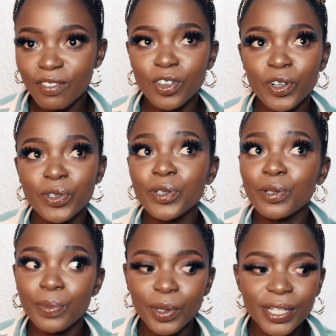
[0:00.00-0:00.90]
If you don't know
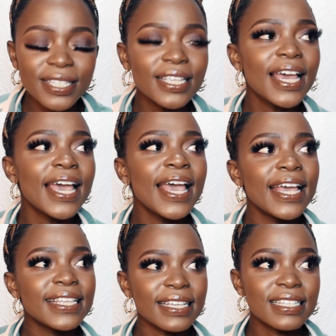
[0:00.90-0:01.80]
Dubois,
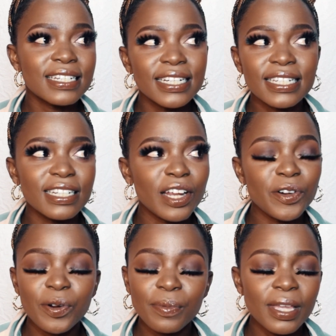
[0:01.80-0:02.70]
it's a street in
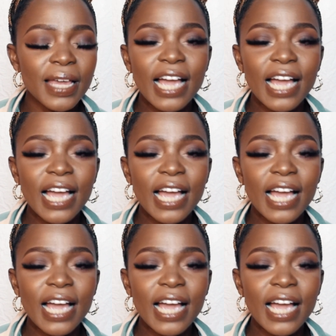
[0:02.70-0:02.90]
Nairobi.